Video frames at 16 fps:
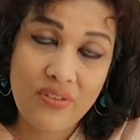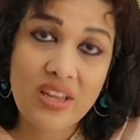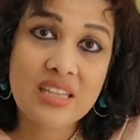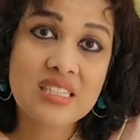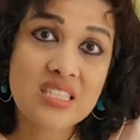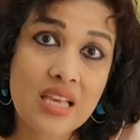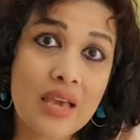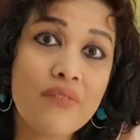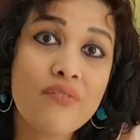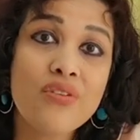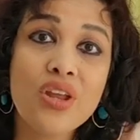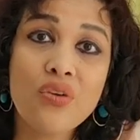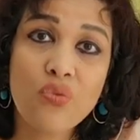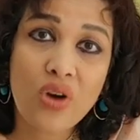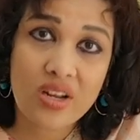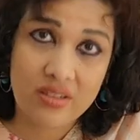whereas
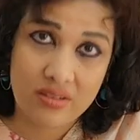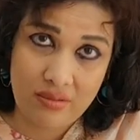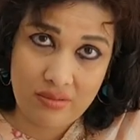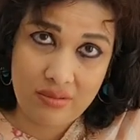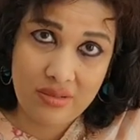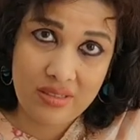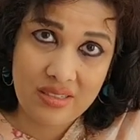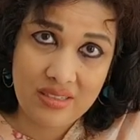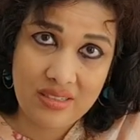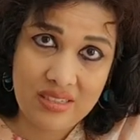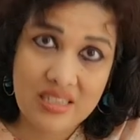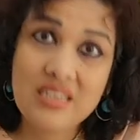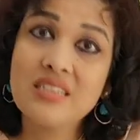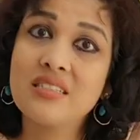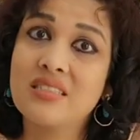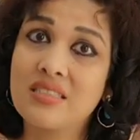everyone
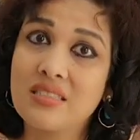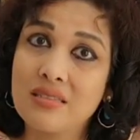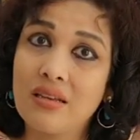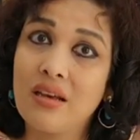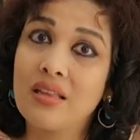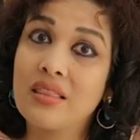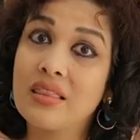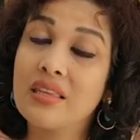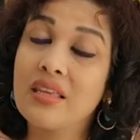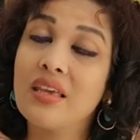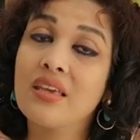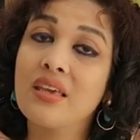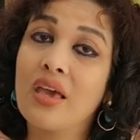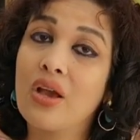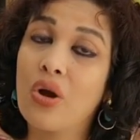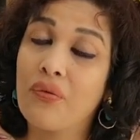is
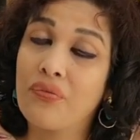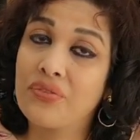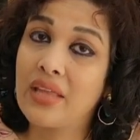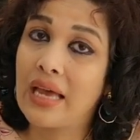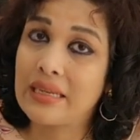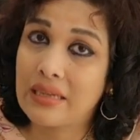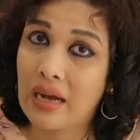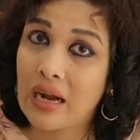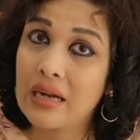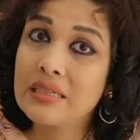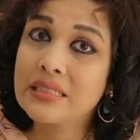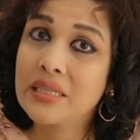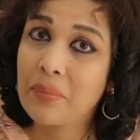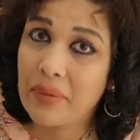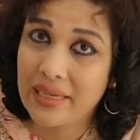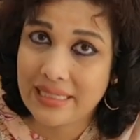thinking of that
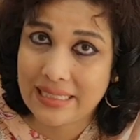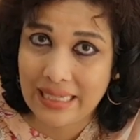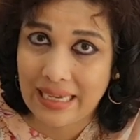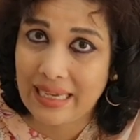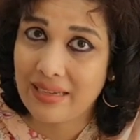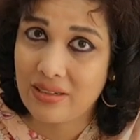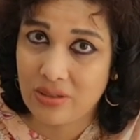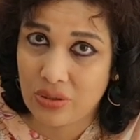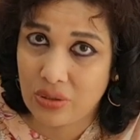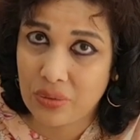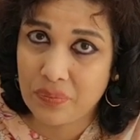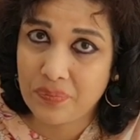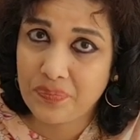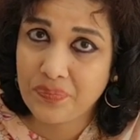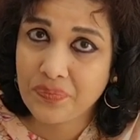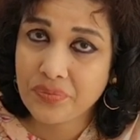ultimate end.
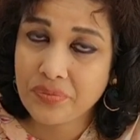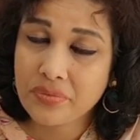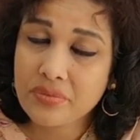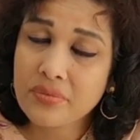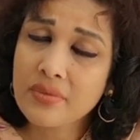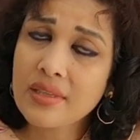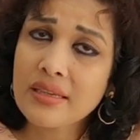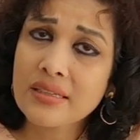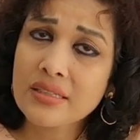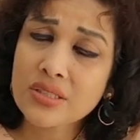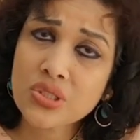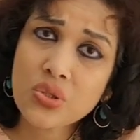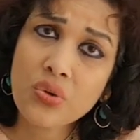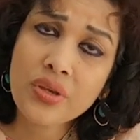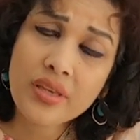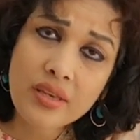
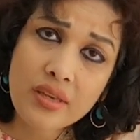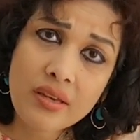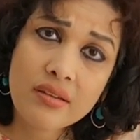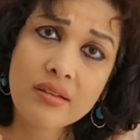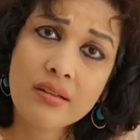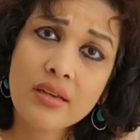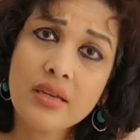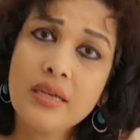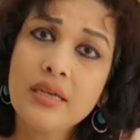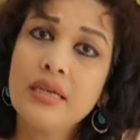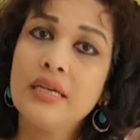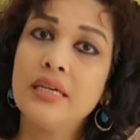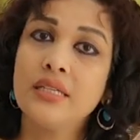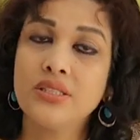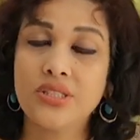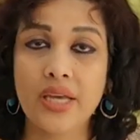So here,
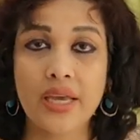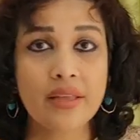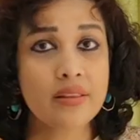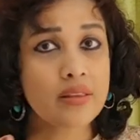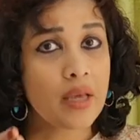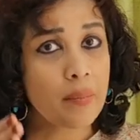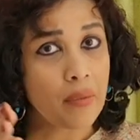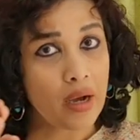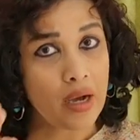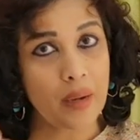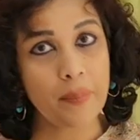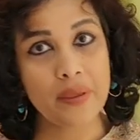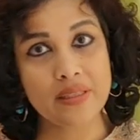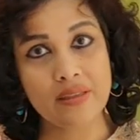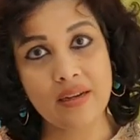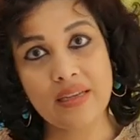Jayanta
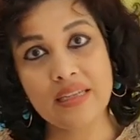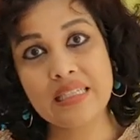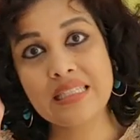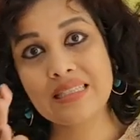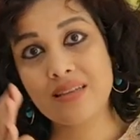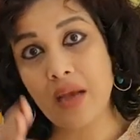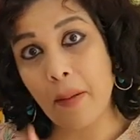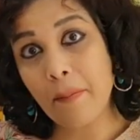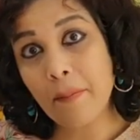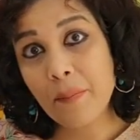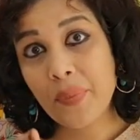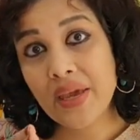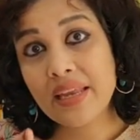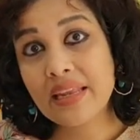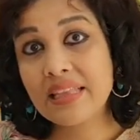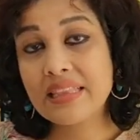Mahapatra is
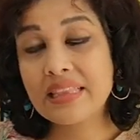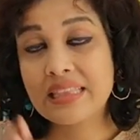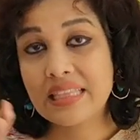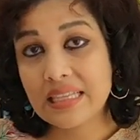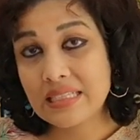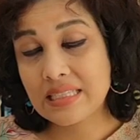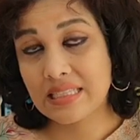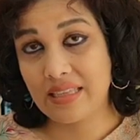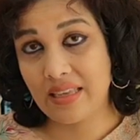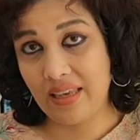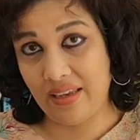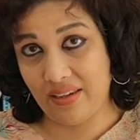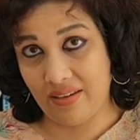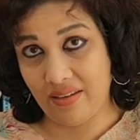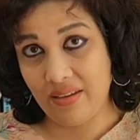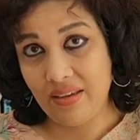comparing this
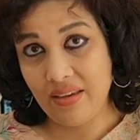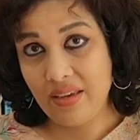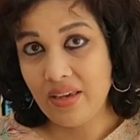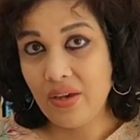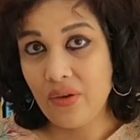scene